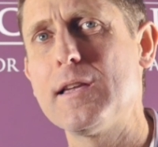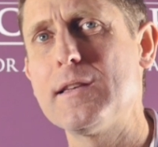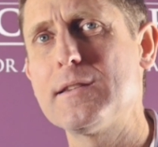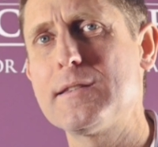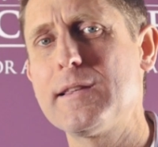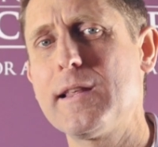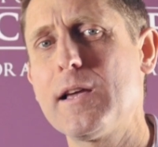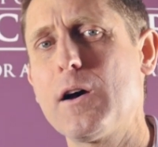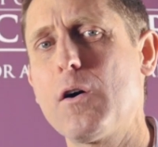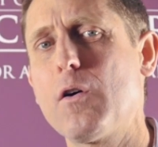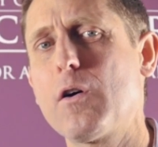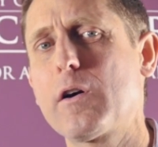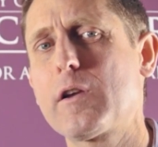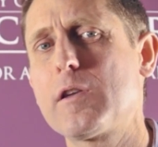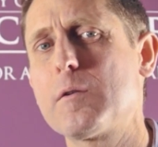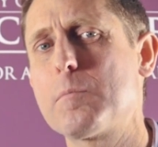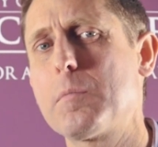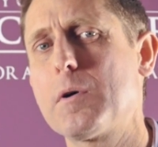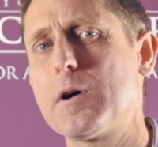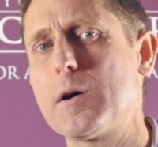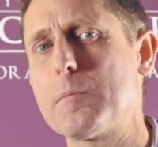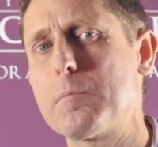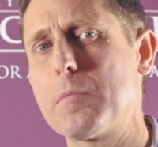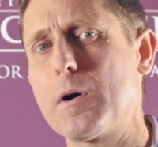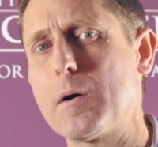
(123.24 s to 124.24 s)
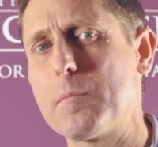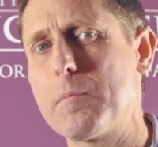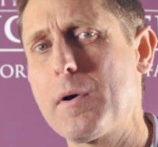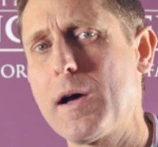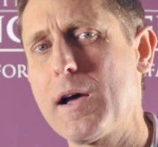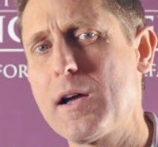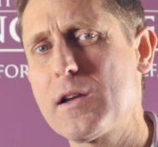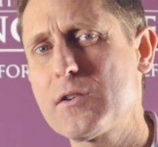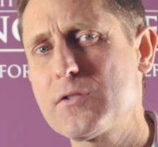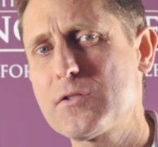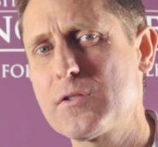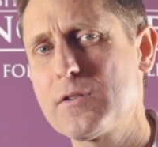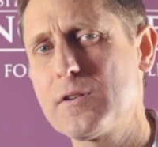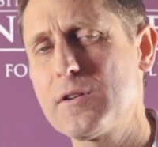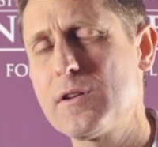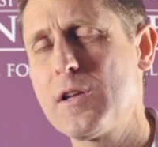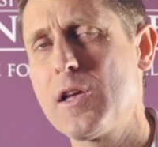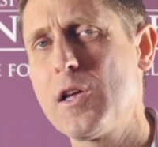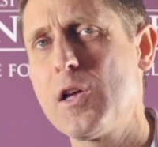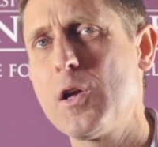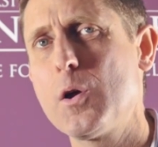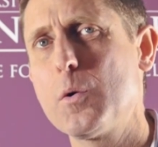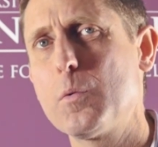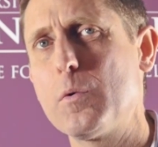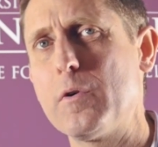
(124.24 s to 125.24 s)
is now occupied by pasture,
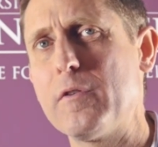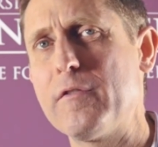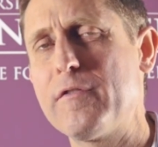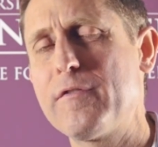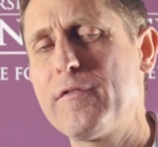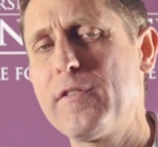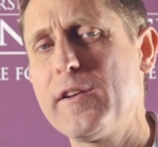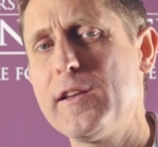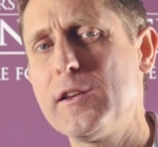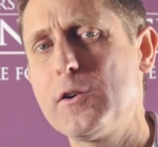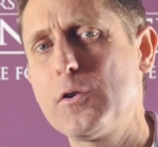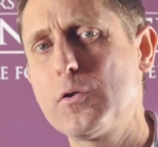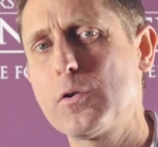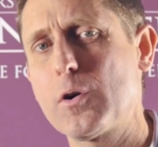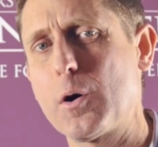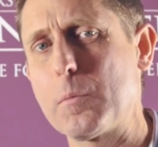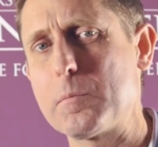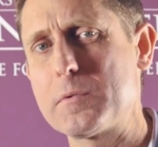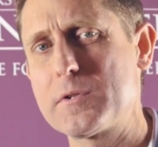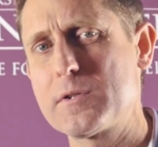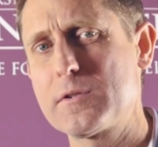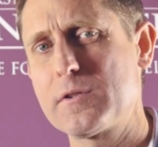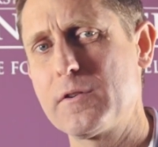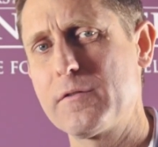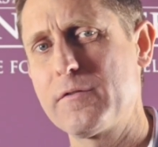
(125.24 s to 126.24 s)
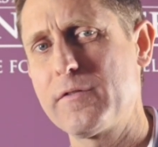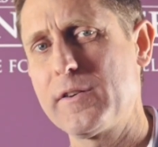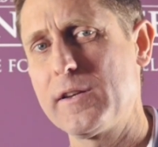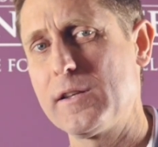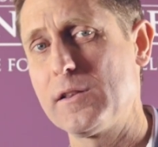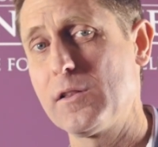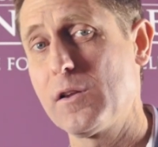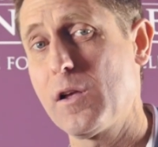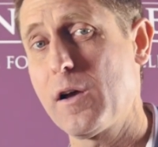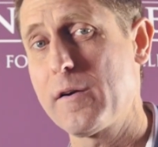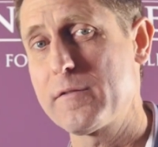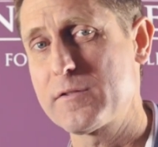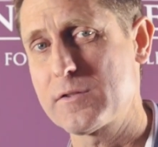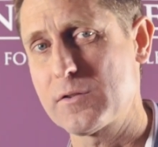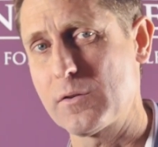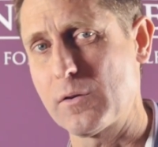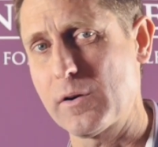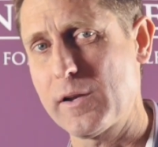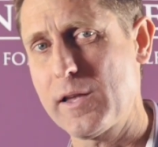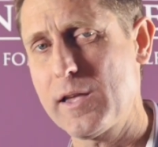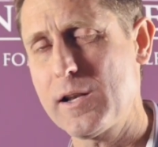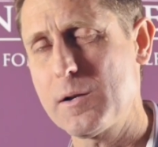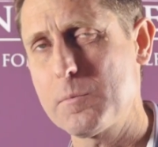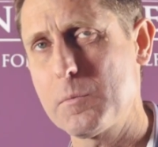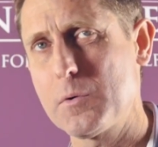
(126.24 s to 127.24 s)
with feed crops to feed
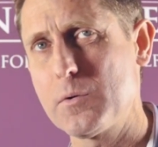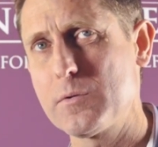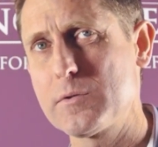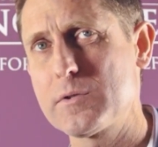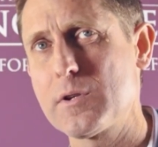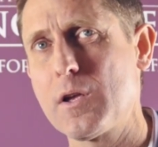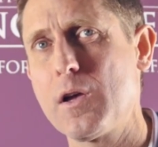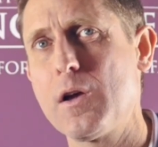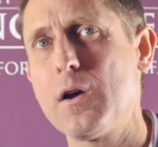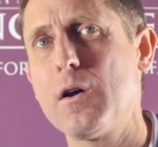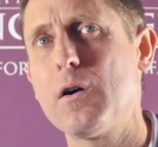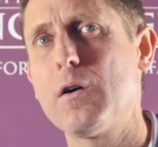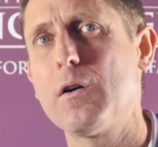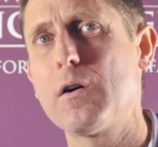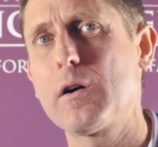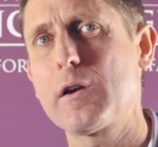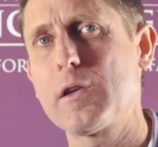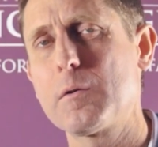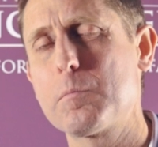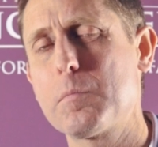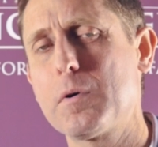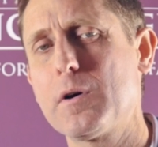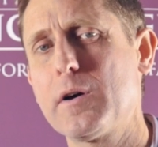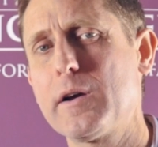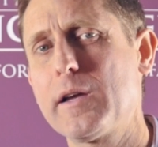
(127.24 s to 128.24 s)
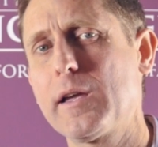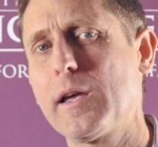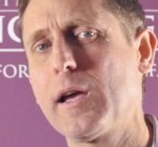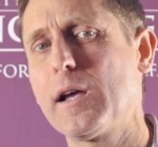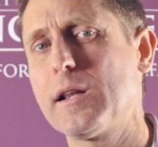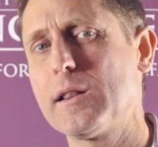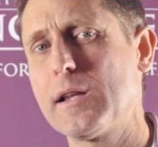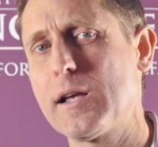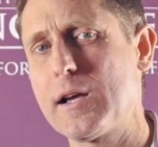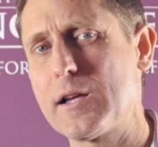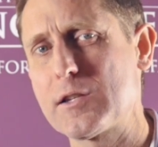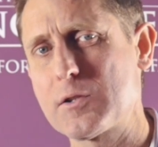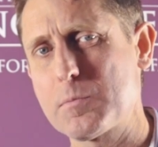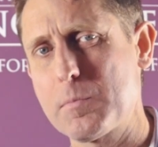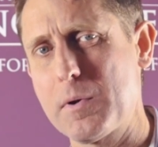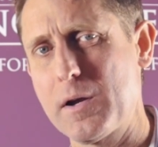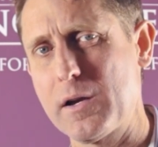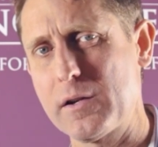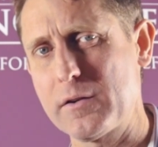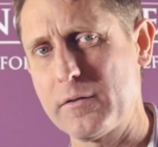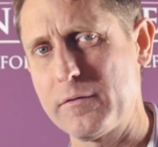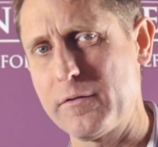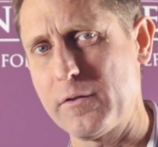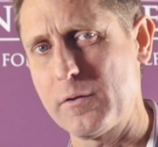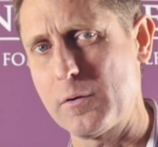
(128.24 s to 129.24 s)
livestock animals occupying a large
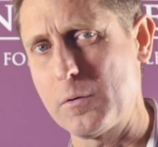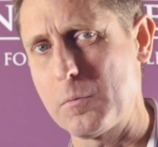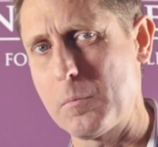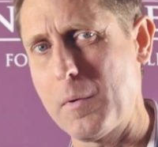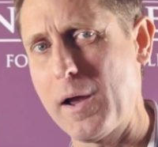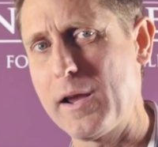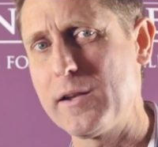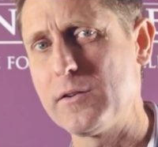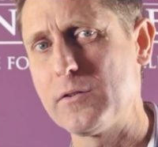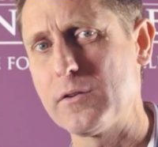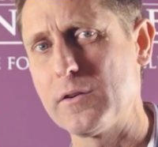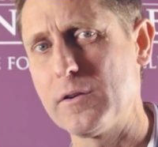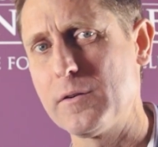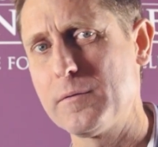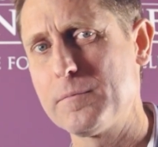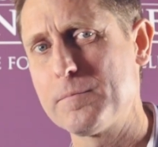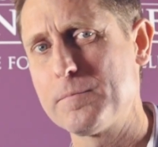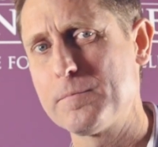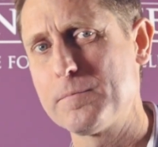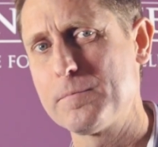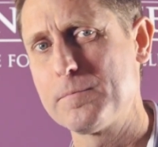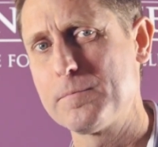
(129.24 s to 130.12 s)
part of the remainder.